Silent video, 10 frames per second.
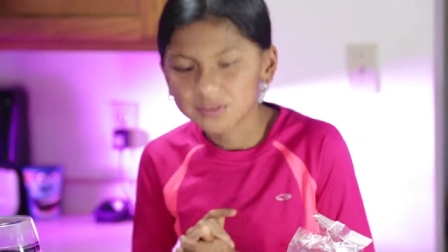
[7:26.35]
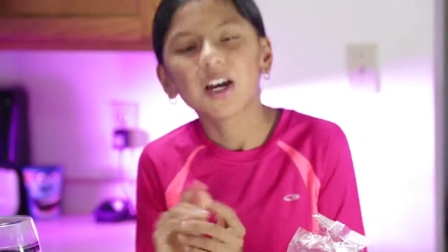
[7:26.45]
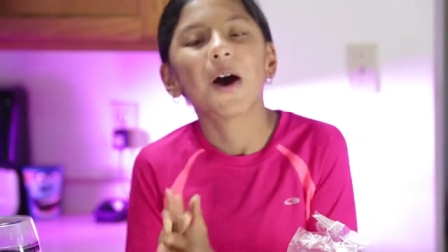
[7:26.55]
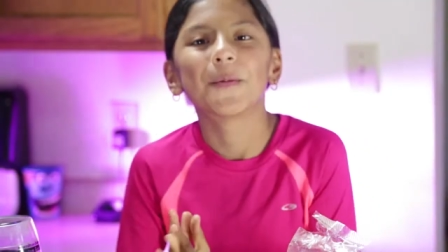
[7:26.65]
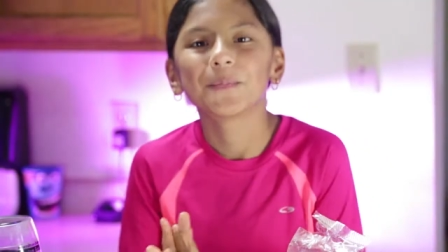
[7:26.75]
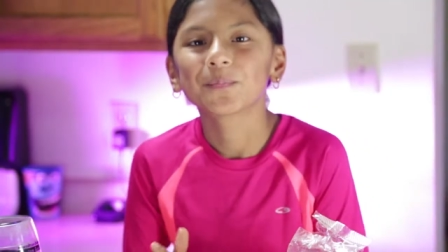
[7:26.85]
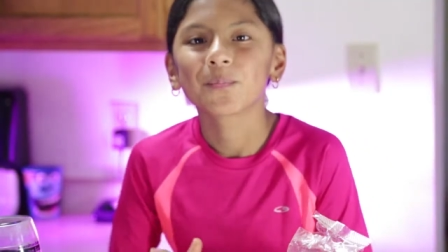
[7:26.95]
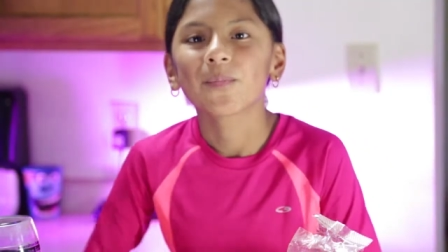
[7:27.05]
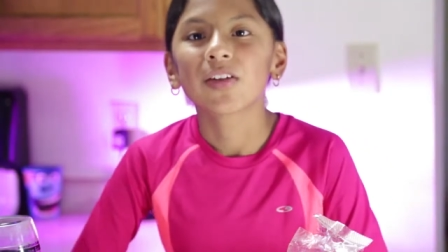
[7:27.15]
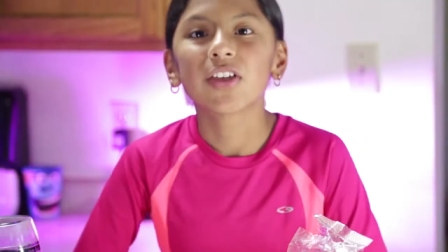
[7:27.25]
So,
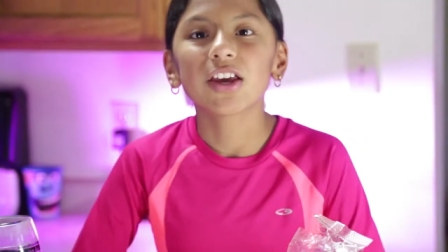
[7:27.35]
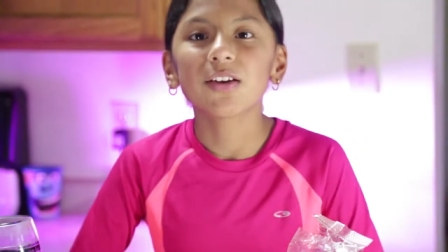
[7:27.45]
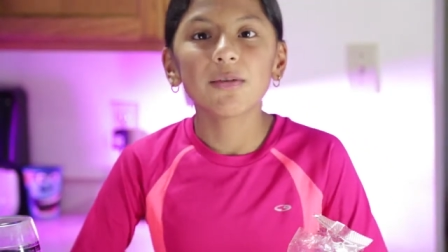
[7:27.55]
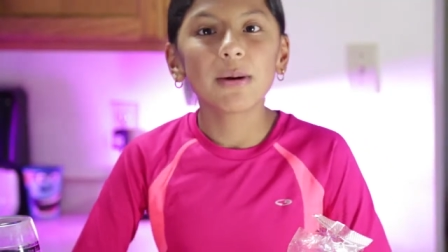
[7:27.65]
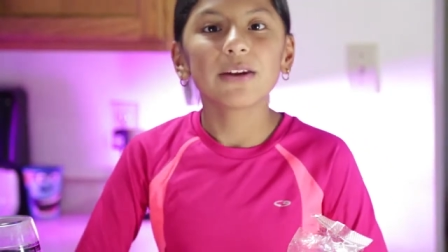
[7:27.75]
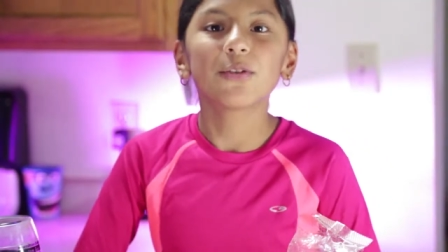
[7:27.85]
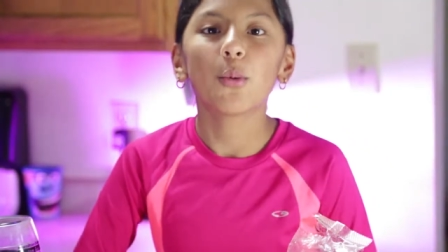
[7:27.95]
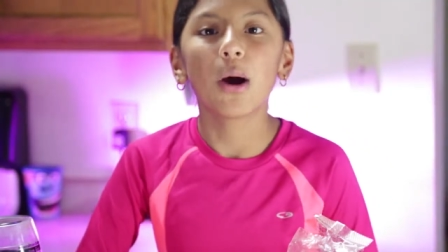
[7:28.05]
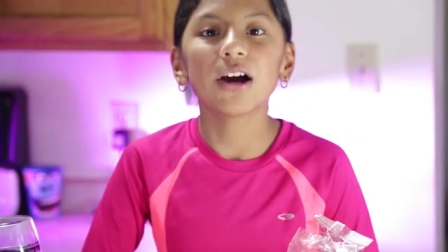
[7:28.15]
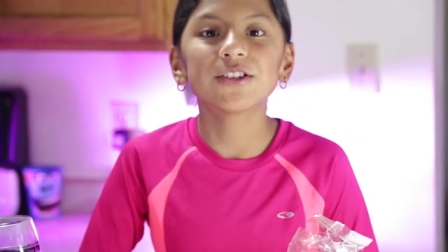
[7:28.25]
thank you everybody for
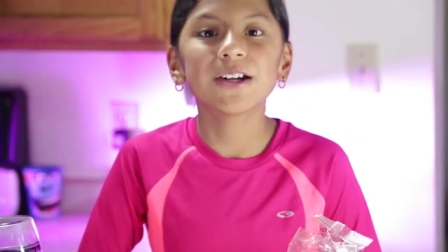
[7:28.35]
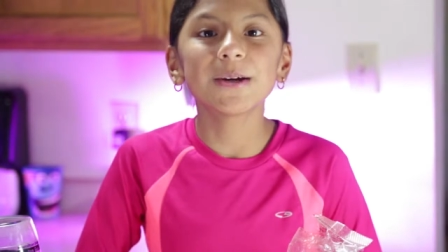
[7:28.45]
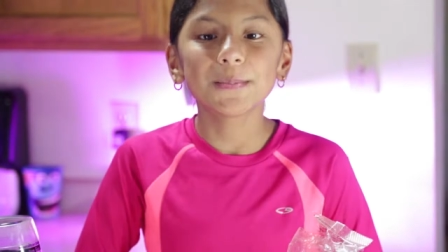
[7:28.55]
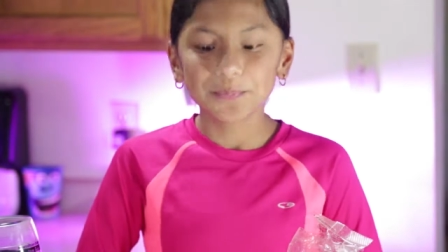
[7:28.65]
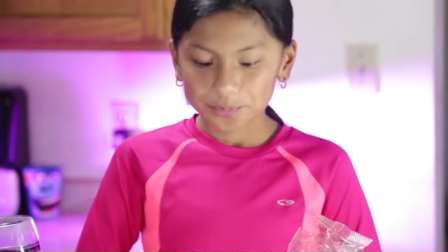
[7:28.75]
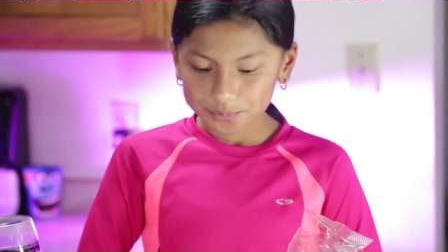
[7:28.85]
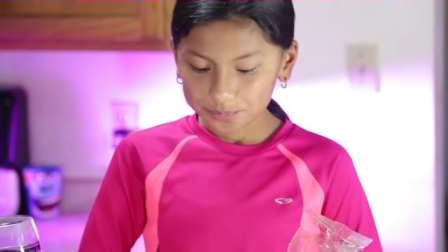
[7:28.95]
watching.